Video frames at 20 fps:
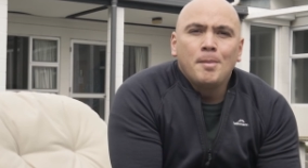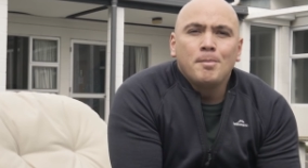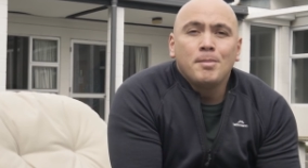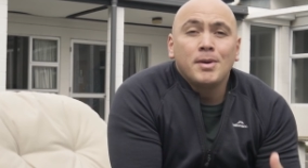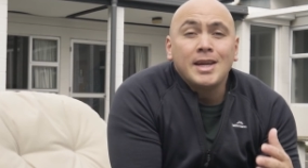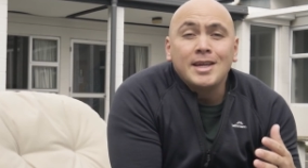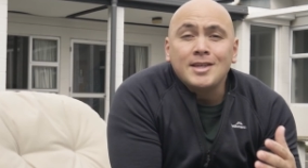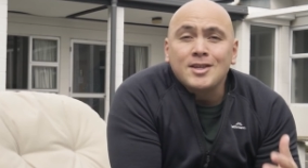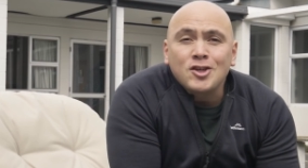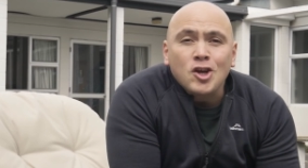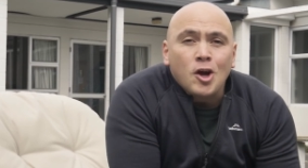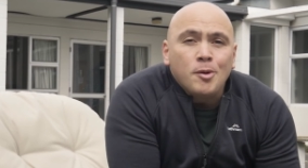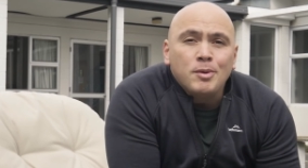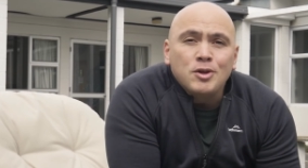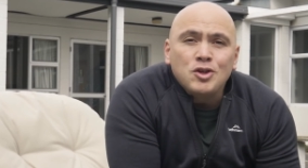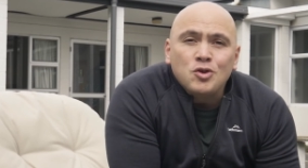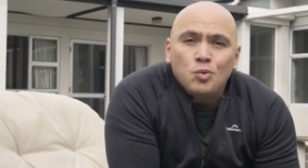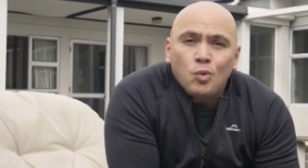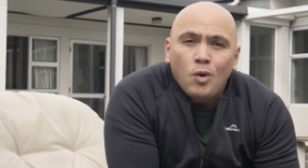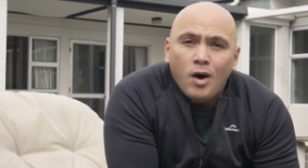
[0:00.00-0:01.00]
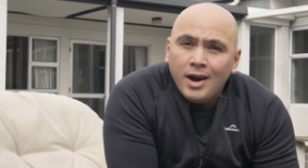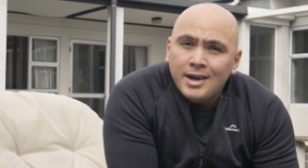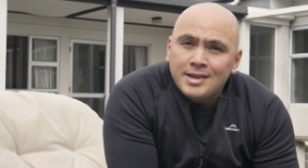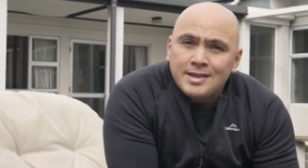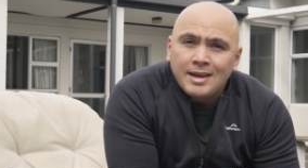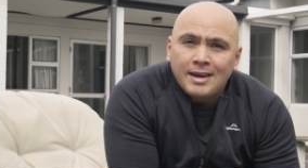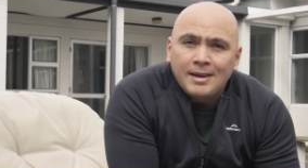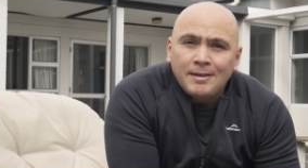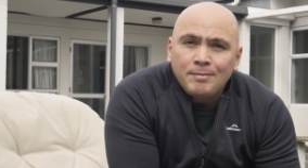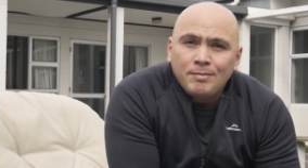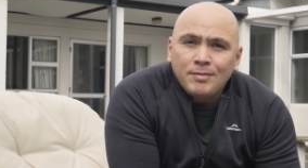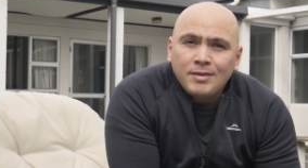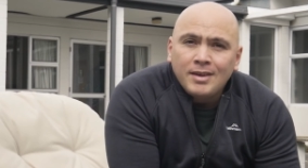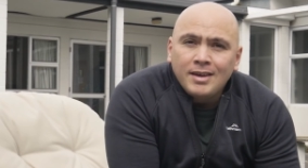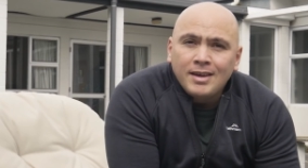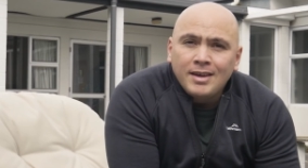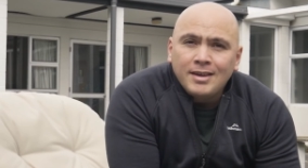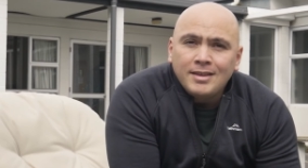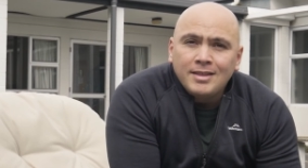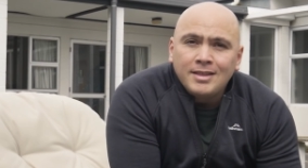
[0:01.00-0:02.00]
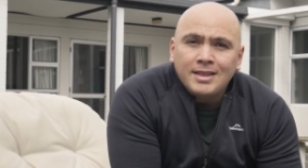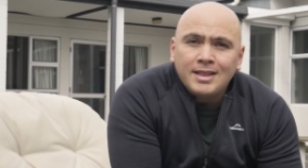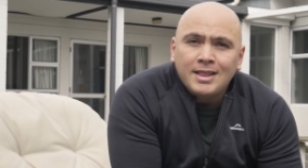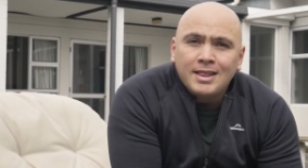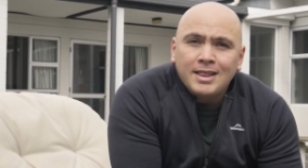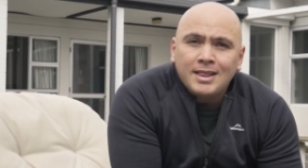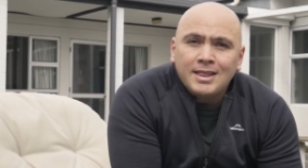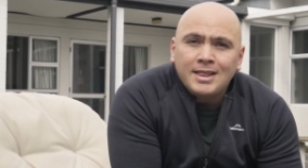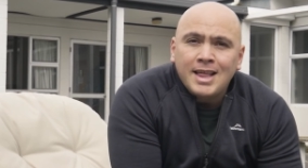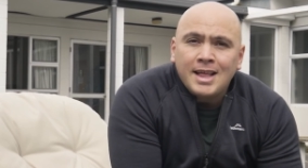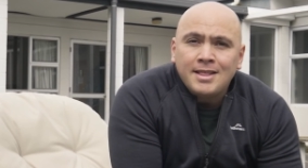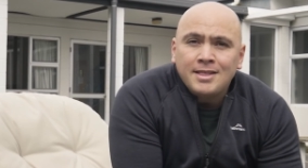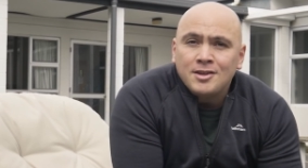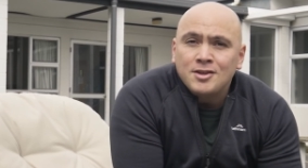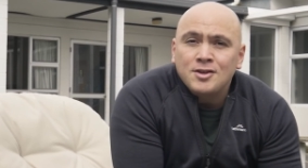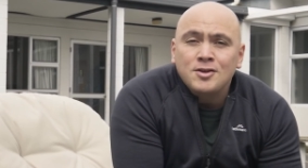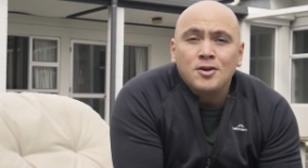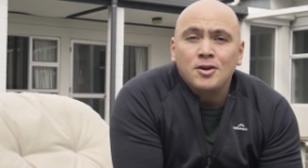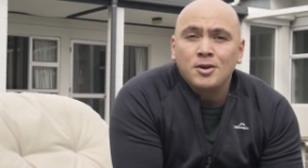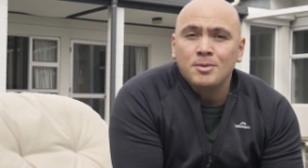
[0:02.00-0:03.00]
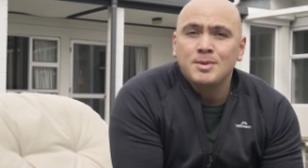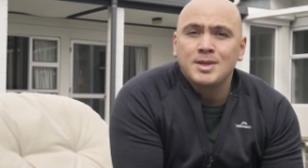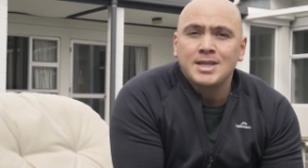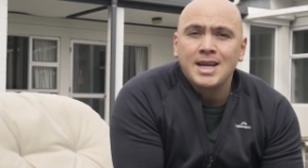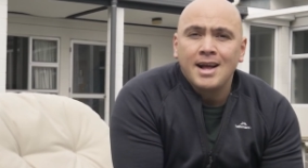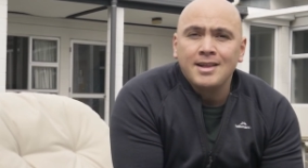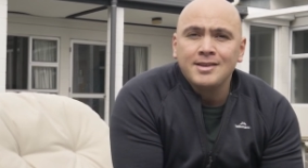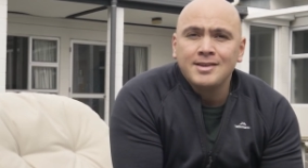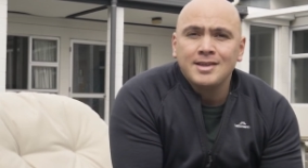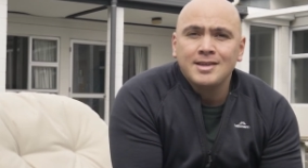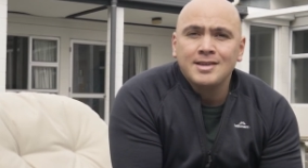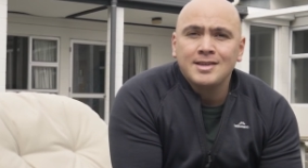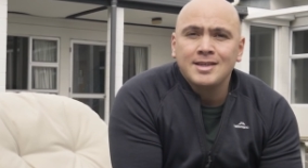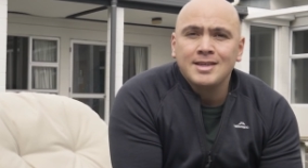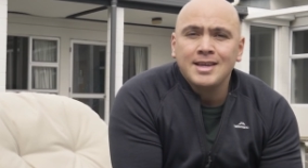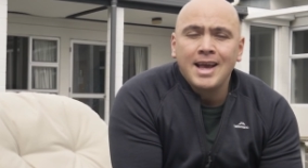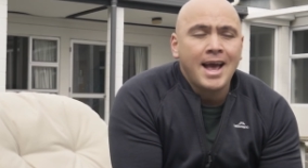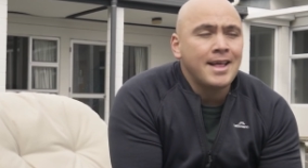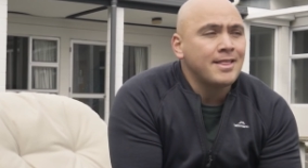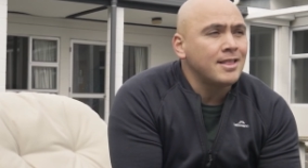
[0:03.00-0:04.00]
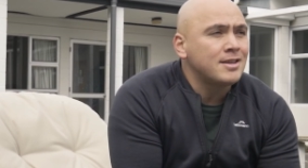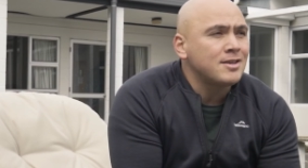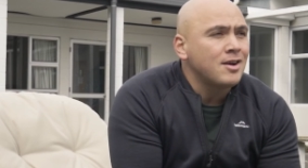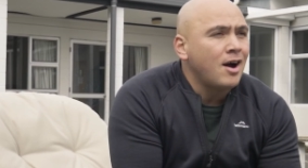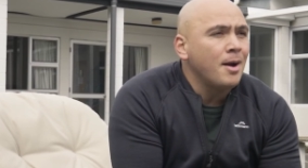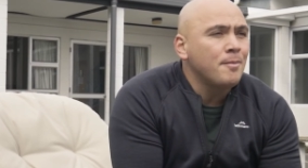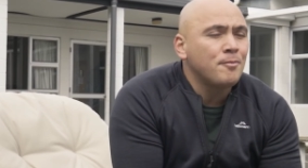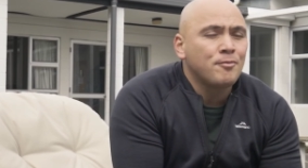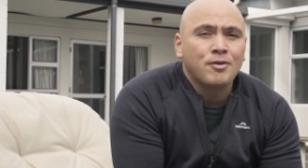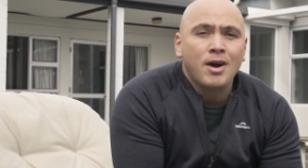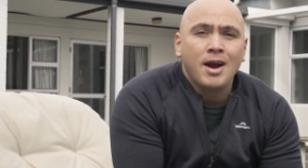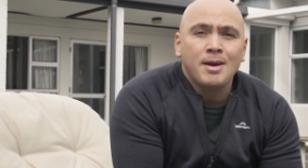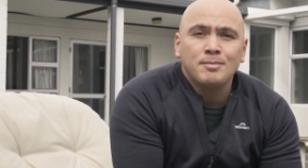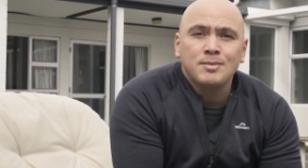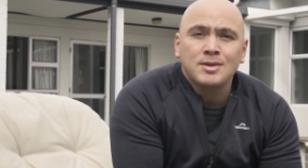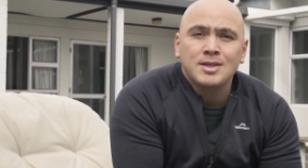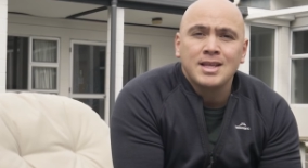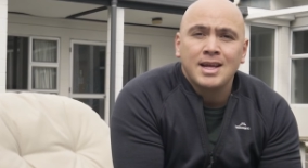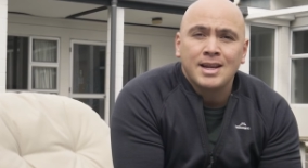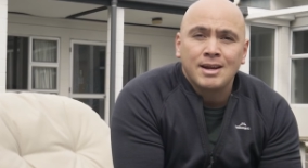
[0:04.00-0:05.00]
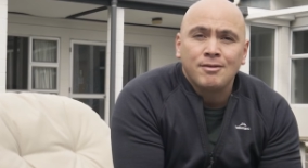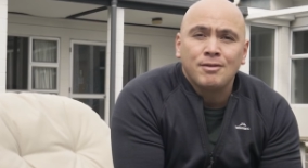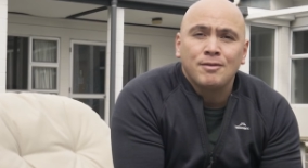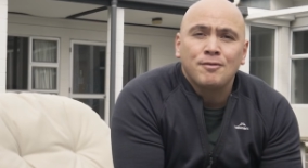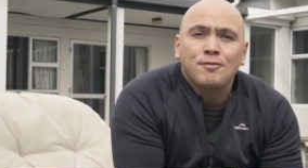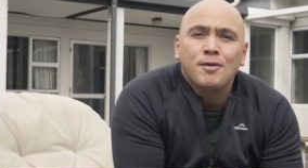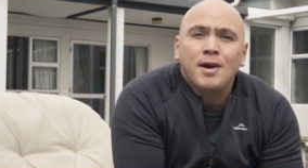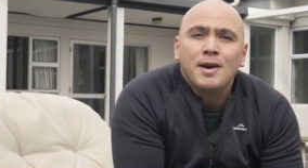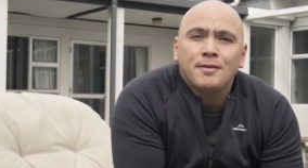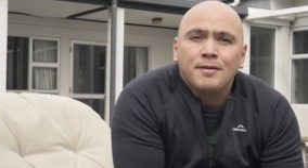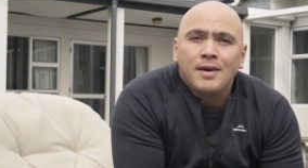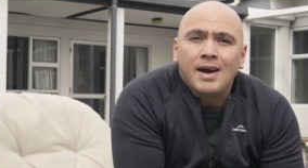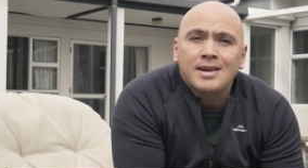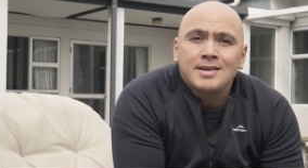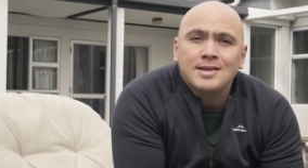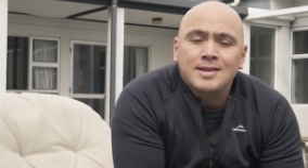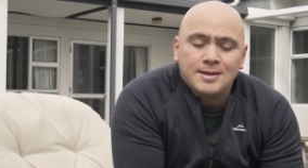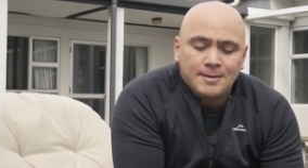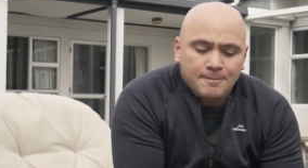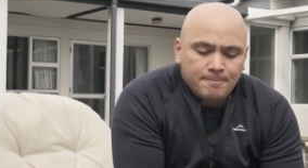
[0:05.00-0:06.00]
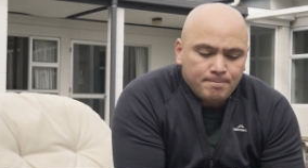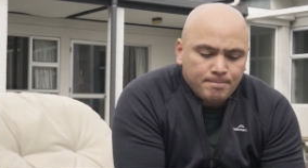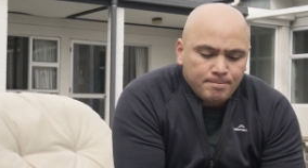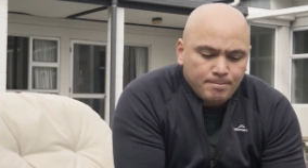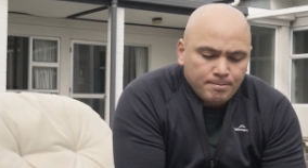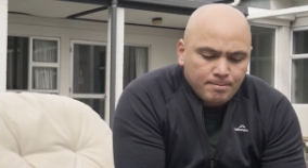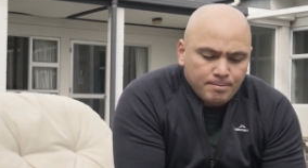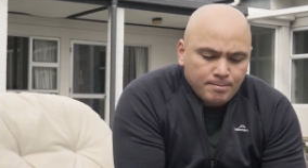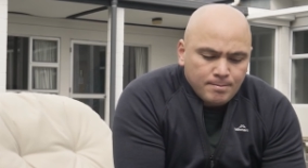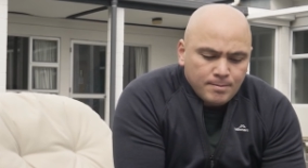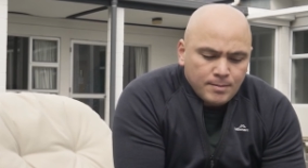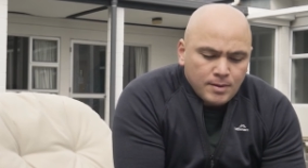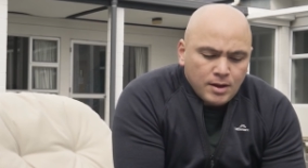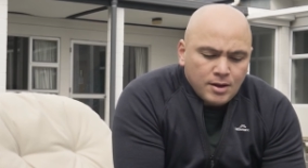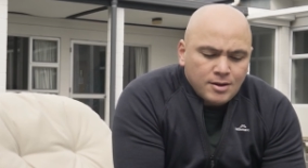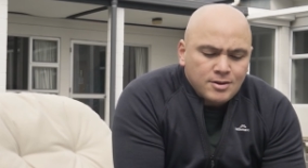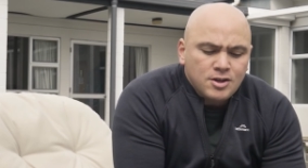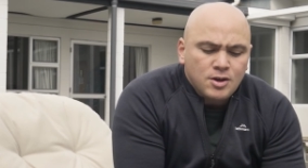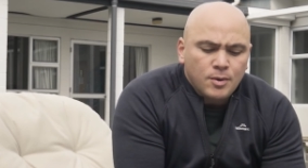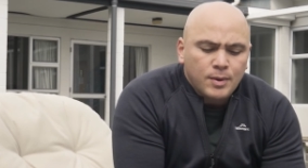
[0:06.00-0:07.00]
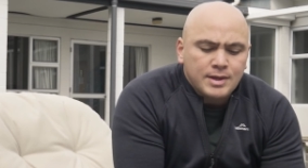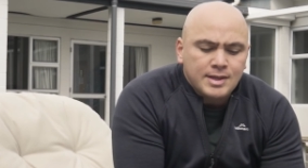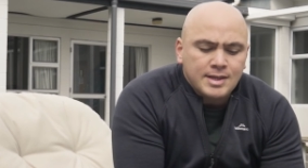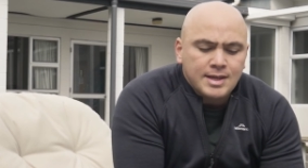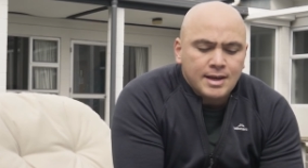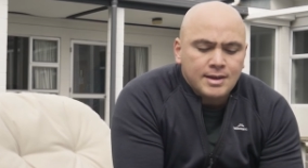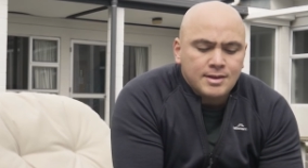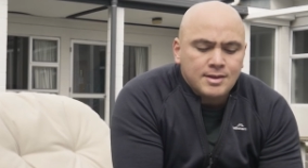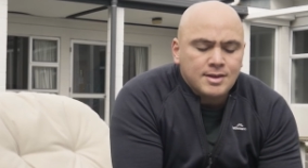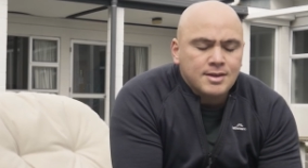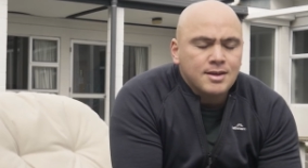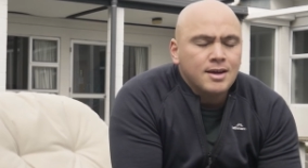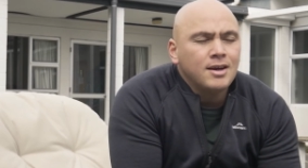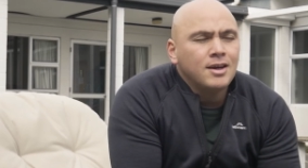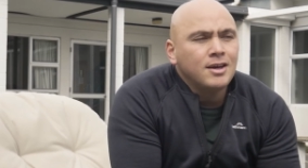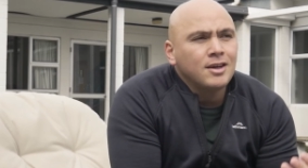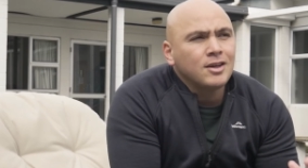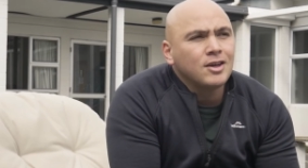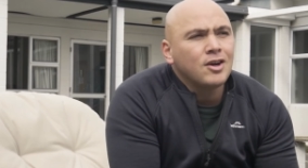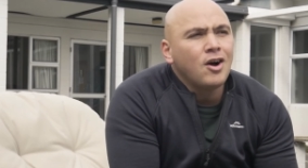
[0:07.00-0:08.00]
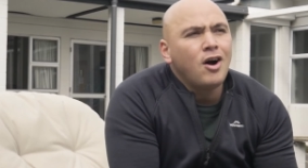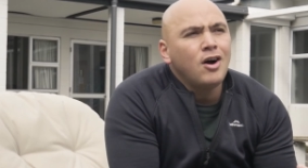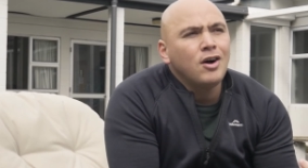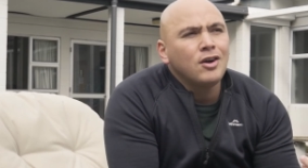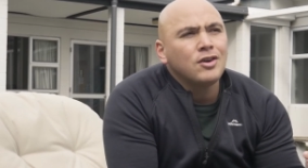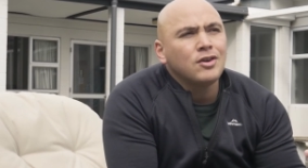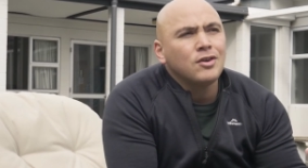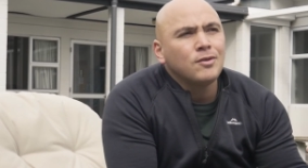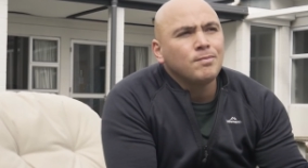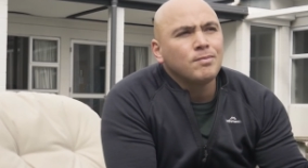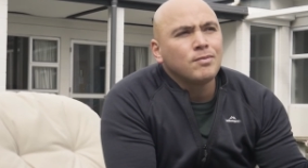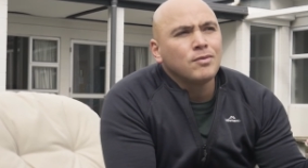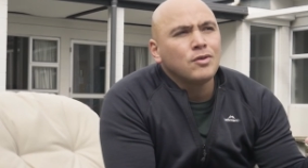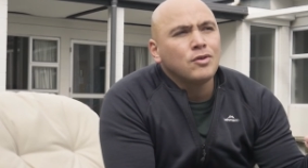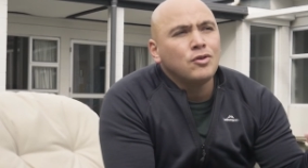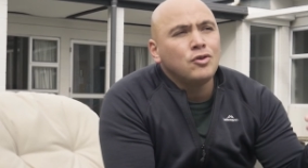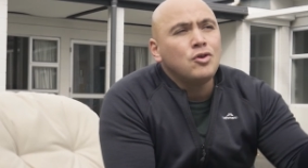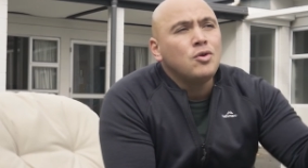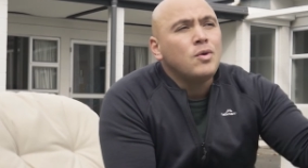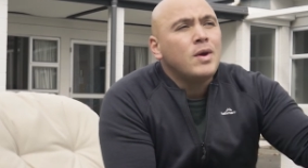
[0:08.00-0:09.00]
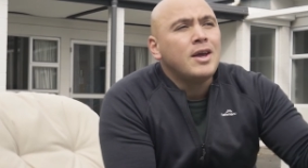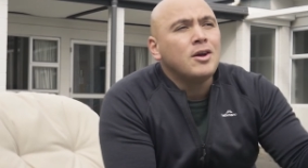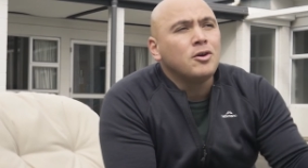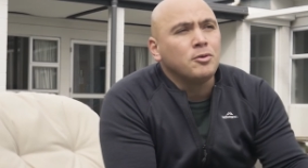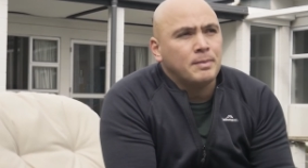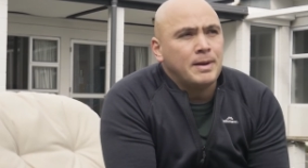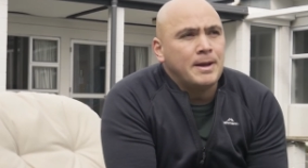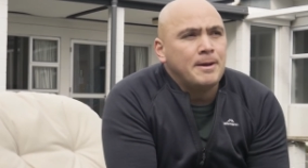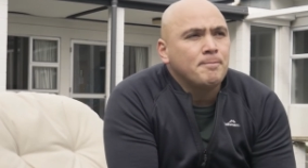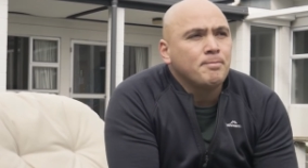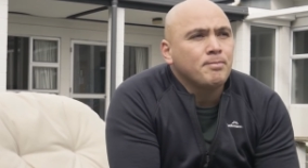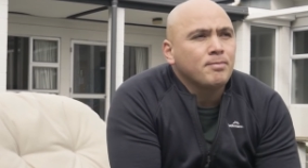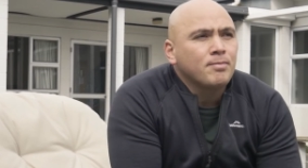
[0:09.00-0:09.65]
But he's so much wiser than the circumstances and the time frames that are in front of us. So he says, God, you heal me